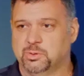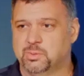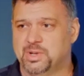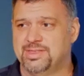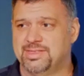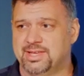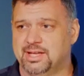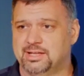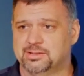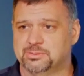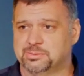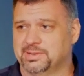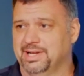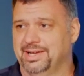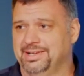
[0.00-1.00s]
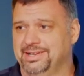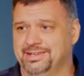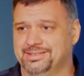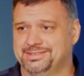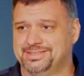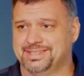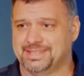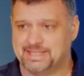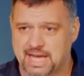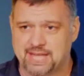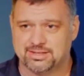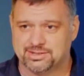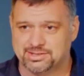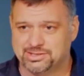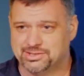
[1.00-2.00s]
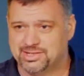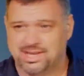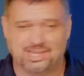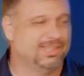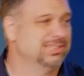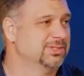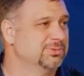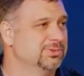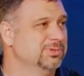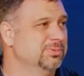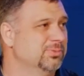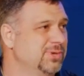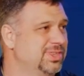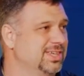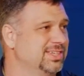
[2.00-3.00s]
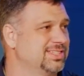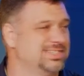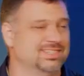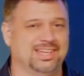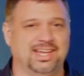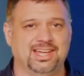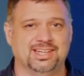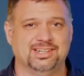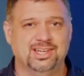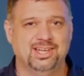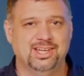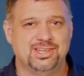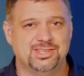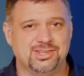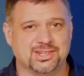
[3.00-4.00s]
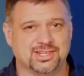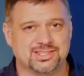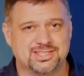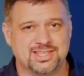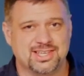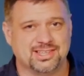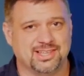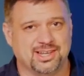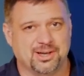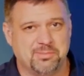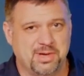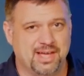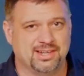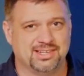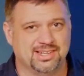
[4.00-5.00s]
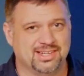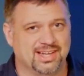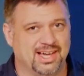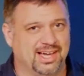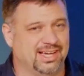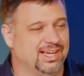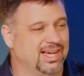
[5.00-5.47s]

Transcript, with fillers: One thing, we're not here together. You're not in the room with us today, yeah. and you can see that Amanda and I